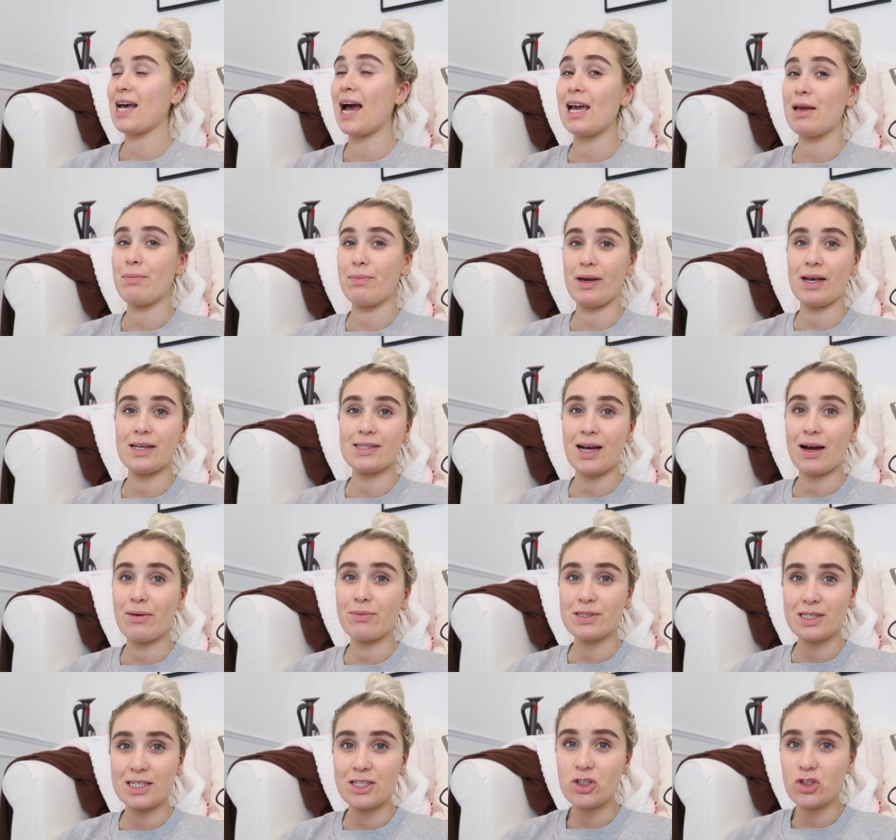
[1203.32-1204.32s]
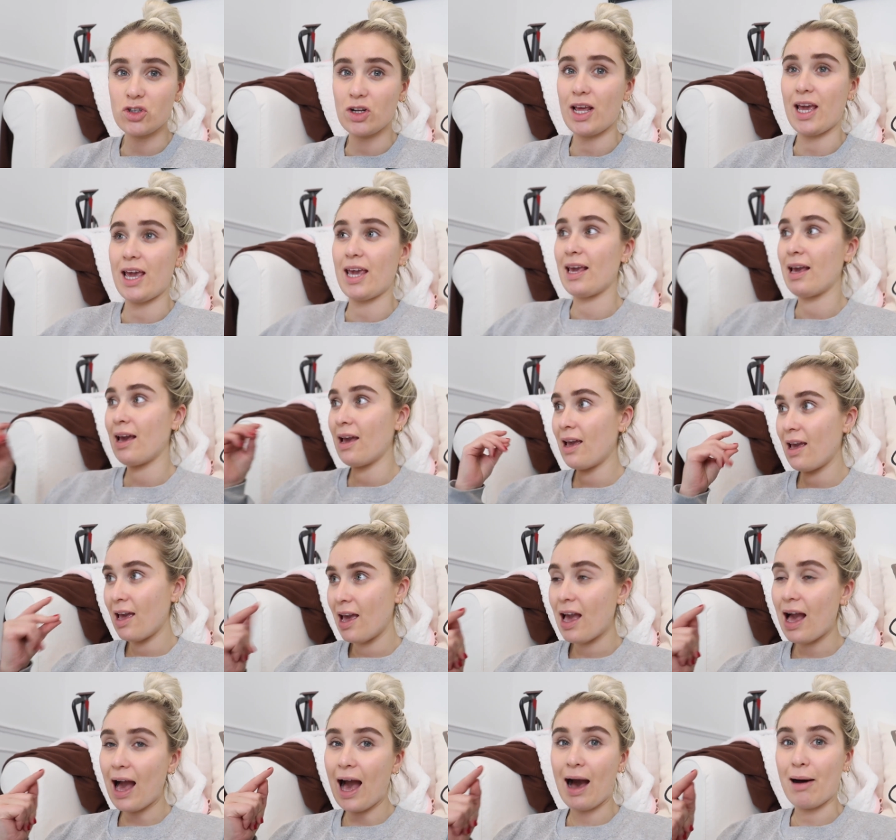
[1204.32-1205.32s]
tired because I was literally
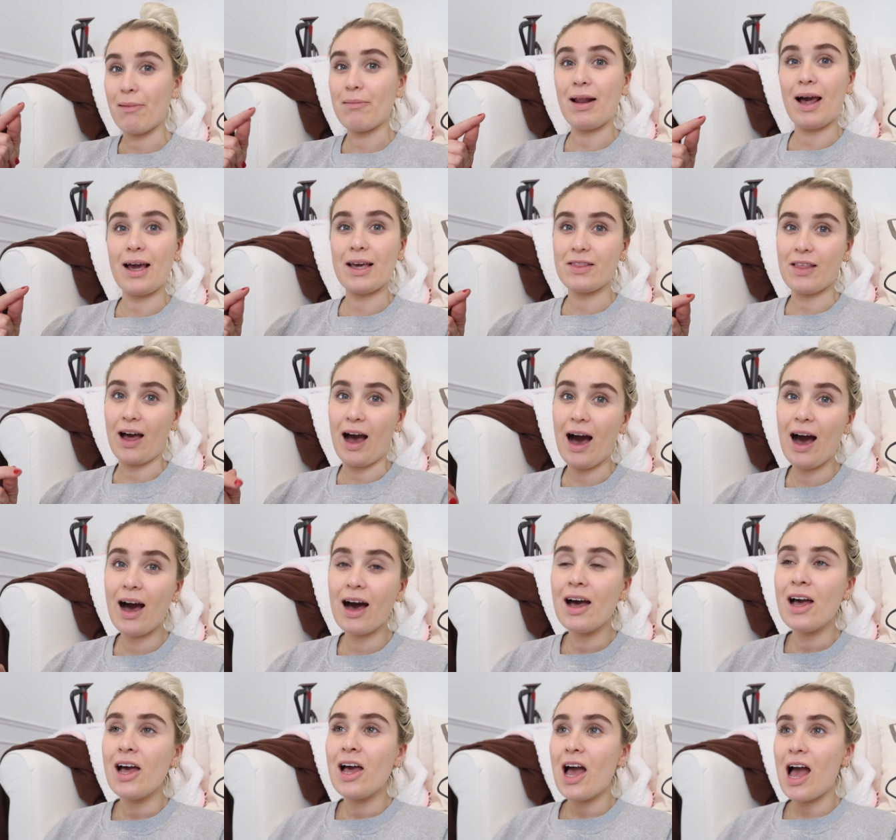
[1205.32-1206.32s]
out like that.